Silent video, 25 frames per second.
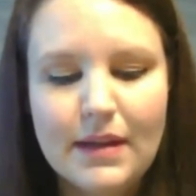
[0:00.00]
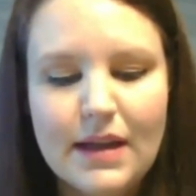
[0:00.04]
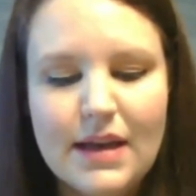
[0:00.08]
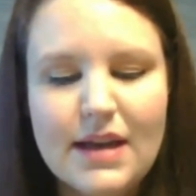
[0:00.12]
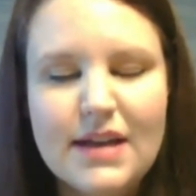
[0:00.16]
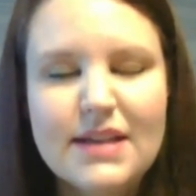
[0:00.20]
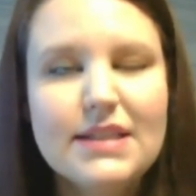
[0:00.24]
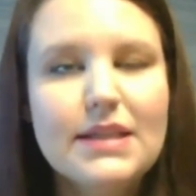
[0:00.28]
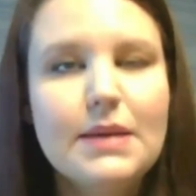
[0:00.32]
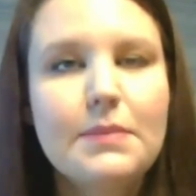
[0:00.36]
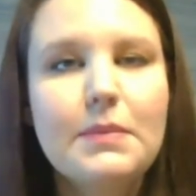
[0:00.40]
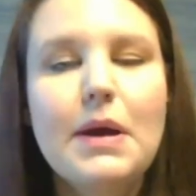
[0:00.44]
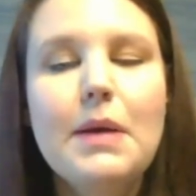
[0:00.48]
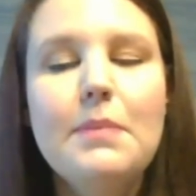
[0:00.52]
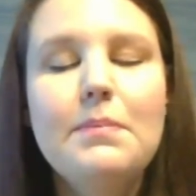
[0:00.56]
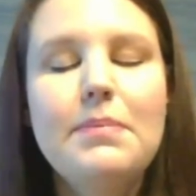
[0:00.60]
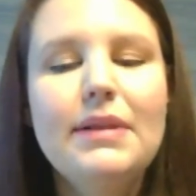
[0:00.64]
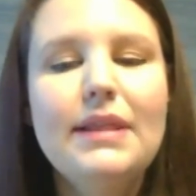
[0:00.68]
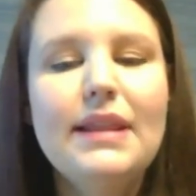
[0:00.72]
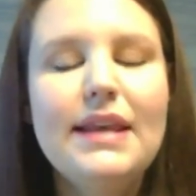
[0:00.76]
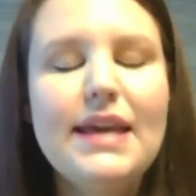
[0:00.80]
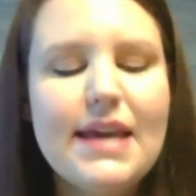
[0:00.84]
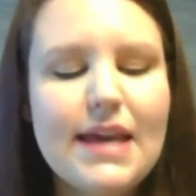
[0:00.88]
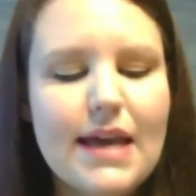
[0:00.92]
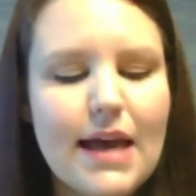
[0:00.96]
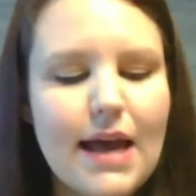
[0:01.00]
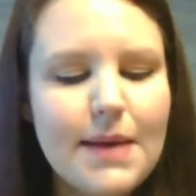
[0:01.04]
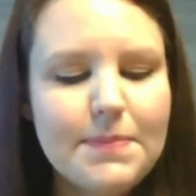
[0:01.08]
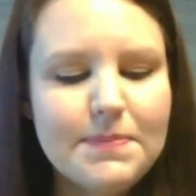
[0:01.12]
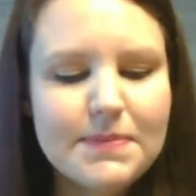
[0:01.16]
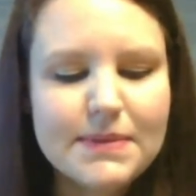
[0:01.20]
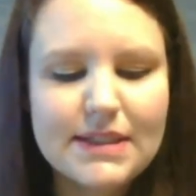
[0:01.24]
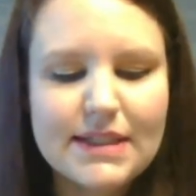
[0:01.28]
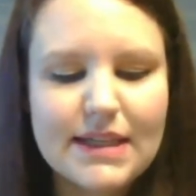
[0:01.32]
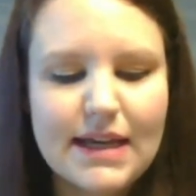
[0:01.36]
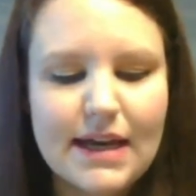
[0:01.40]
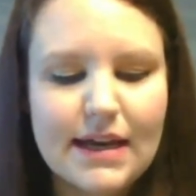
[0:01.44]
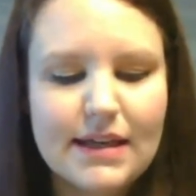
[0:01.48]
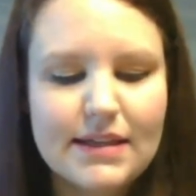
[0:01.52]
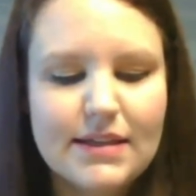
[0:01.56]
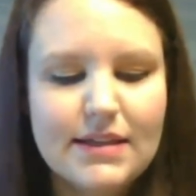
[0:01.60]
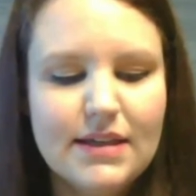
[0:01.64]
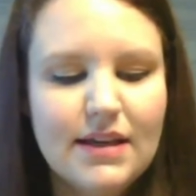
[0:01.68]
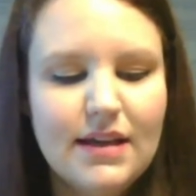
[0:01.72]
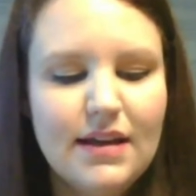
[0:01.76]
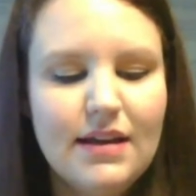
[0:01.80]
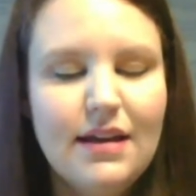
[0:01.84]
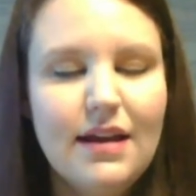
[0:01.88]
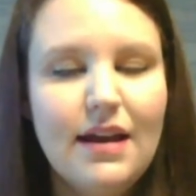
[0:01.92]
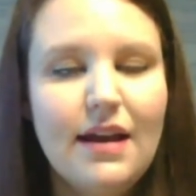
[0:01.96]
some complete upset
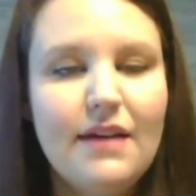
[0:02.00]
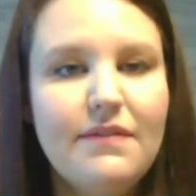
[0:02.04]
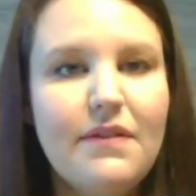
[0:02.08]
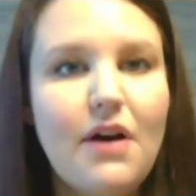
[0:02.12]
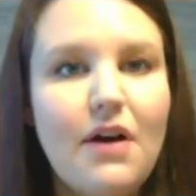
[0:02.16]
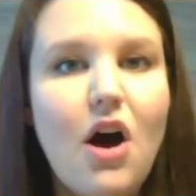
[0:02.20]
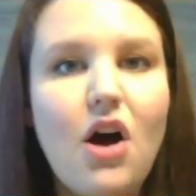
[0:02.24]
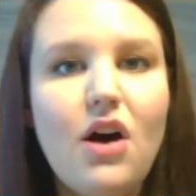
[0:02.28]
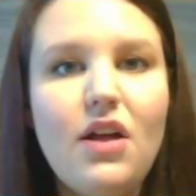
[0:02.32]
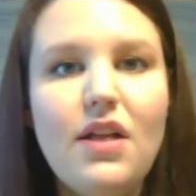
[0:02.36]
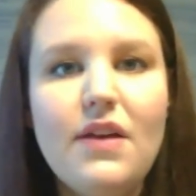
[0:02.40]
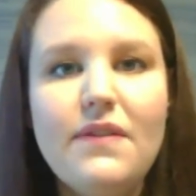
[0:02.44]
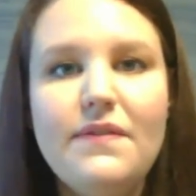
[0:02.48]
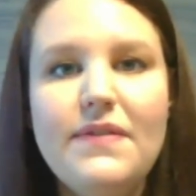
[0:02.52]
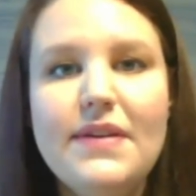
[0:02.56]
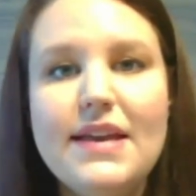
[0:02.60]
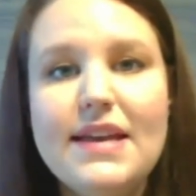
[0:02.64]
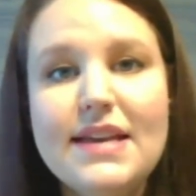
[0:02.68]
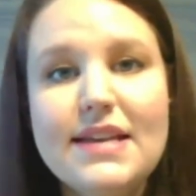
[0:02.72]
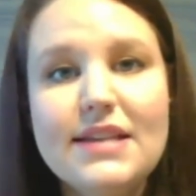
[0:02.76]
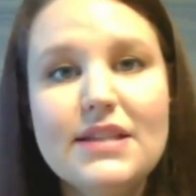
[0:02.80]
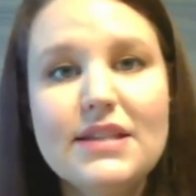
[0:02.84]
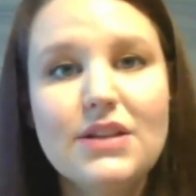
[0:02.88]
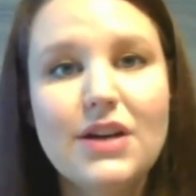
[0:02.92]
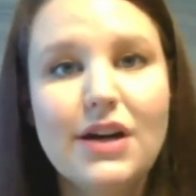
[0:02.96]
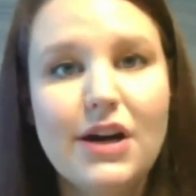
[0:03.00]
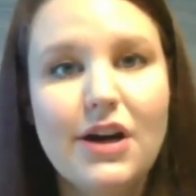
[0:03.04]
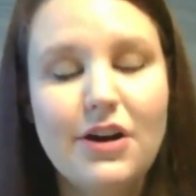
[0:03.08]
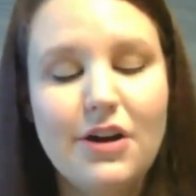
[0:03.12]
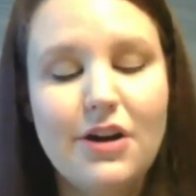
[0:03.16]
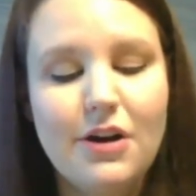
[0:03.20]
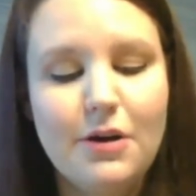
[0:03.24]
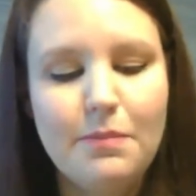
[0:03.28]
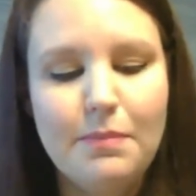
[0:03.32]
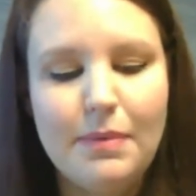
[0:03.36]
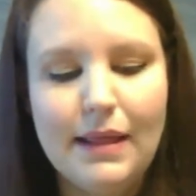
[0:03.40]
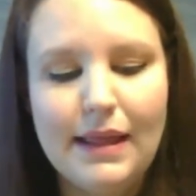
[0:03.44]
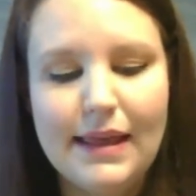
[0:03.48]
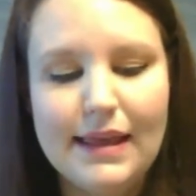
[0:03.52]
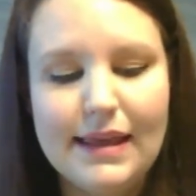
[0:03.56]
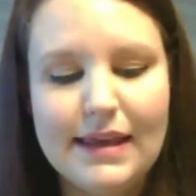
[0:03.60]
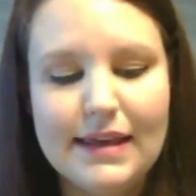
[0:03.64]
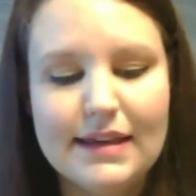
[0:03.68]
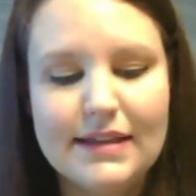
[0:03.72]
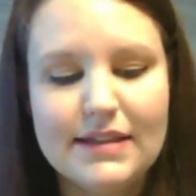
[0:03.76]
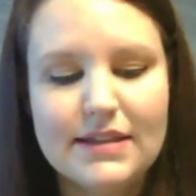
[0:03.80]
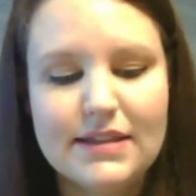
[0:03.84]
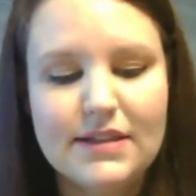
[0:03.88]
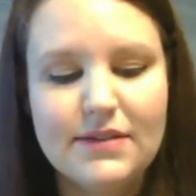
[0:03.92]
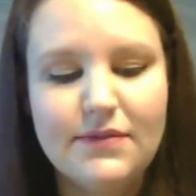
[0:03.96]
of all of his or her
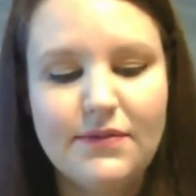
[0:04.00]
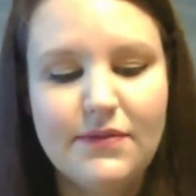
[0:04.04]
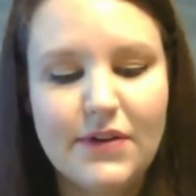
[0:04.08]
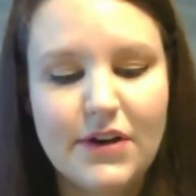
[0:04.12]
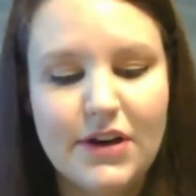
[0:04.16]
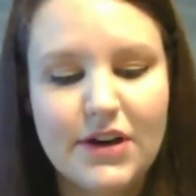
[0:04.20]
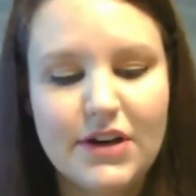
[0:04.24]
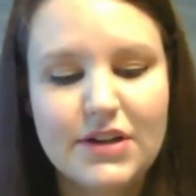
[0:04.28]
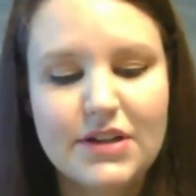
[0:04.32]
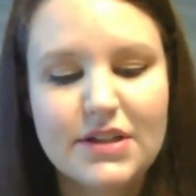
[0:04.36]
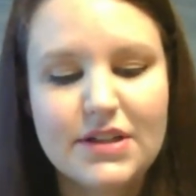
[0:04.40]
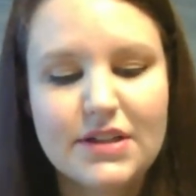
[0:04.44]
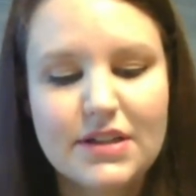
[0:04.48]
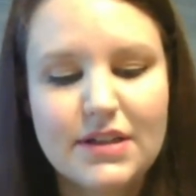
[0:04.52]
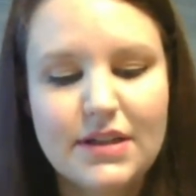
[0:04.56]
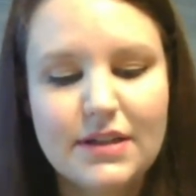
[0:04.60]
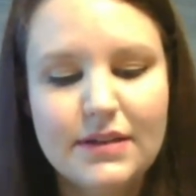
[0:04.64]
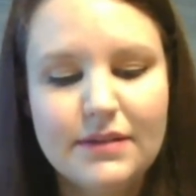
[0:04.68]
plans first?